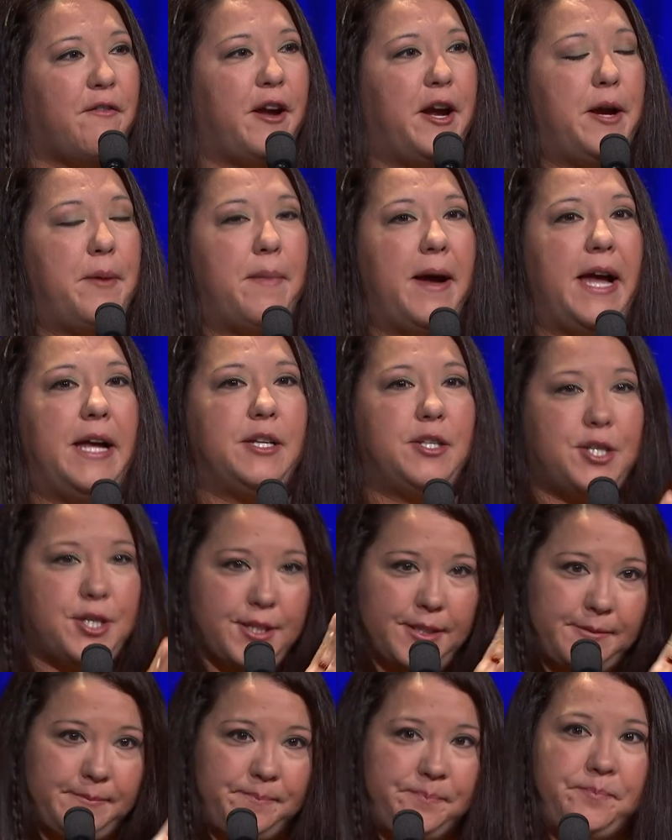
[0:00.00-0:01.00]
very much.
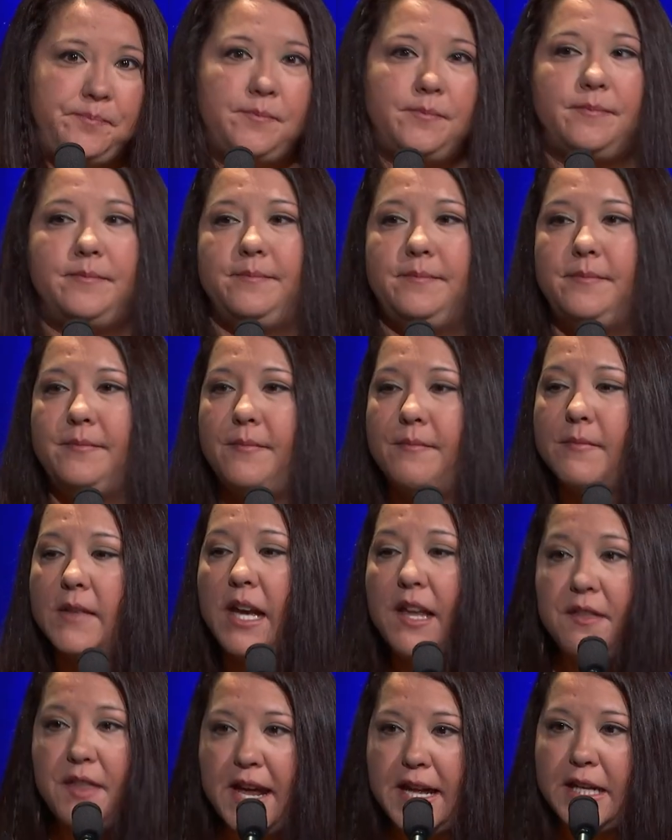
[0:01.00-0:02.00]

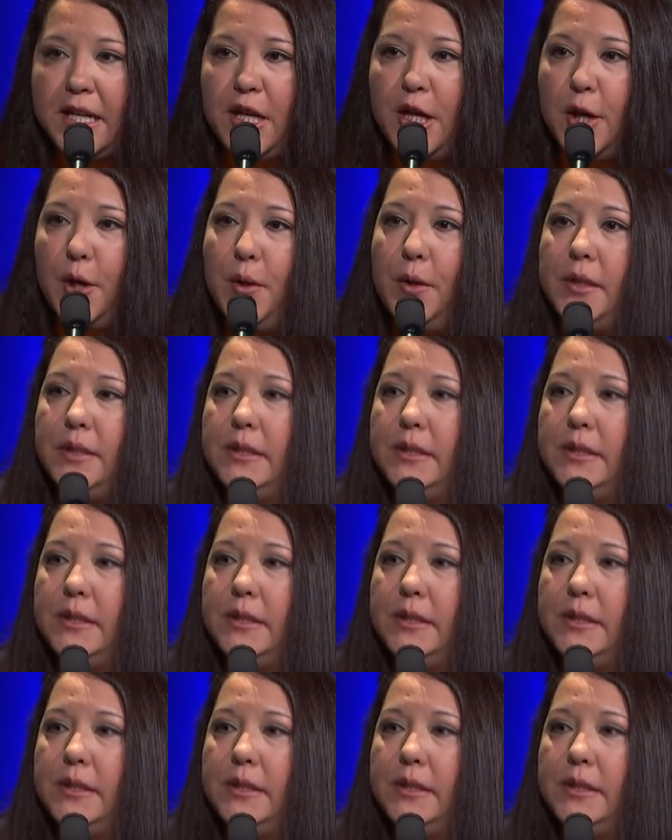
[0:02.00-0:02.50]
Thank you.